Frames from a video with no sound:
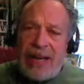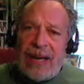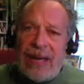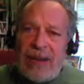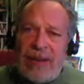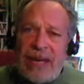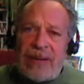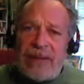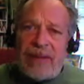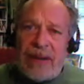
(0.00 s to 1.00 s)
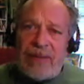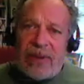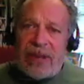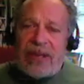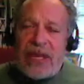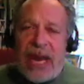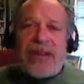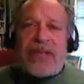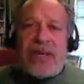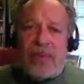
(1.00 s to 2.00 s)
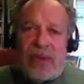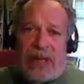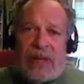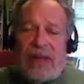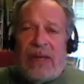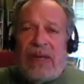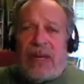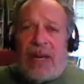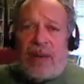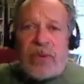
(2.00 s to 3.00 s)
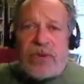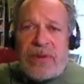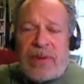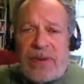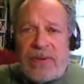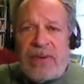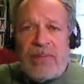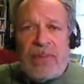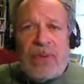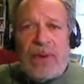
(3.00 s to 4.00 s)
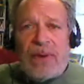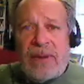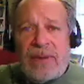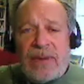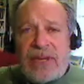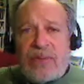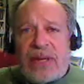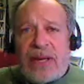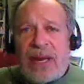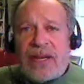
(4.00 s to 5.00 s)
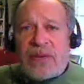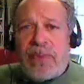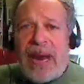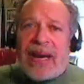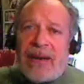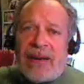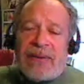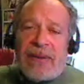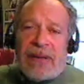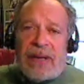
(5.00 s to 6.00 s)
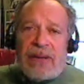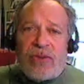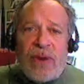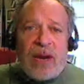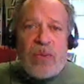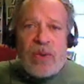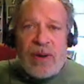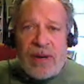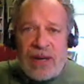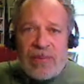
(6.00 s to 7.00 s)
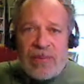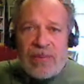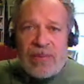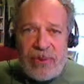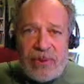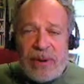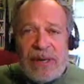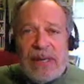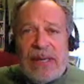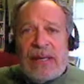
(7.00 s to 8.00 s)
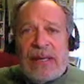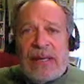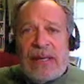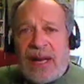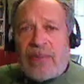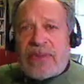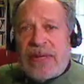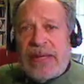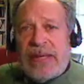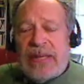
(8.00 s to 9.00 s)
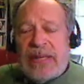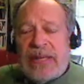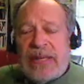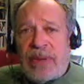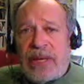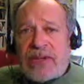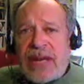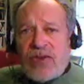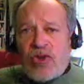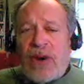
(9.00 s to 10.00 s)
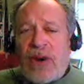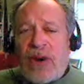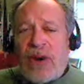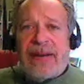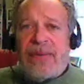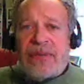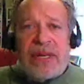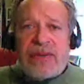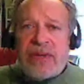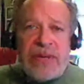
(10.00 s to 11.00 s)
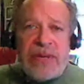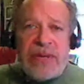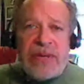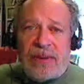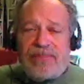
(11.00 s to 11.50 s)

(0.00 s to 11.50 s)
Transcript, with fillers: I, I think, David, that this has to be an opportunity to do more than simply get us back on the track we were on before the collapse, uh, because that track was not sustainable.